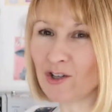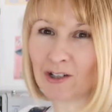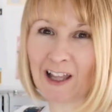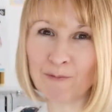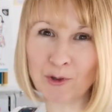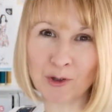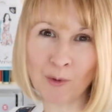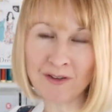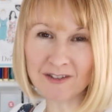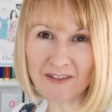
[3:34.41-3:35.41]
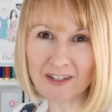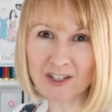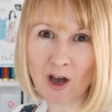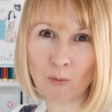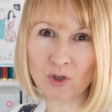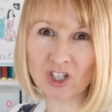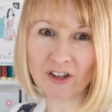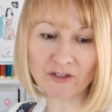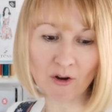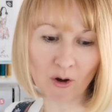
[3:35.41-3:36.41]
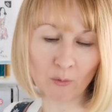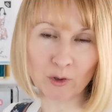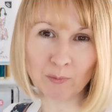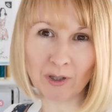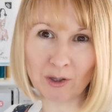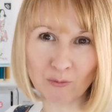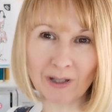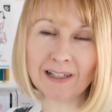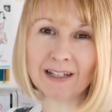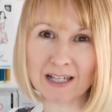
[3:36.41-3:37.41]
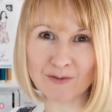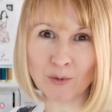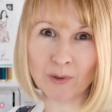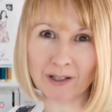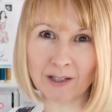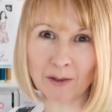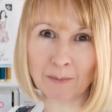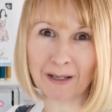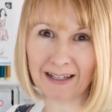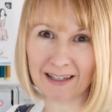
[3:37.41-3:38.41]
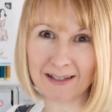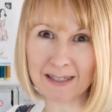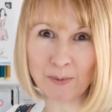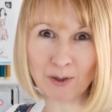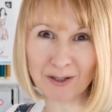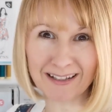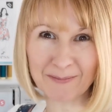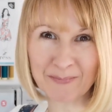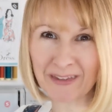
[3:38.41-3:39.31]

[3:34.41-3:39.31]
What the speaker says: of all, I put the ones on the top which I thought would be really nice for working on my Gertie book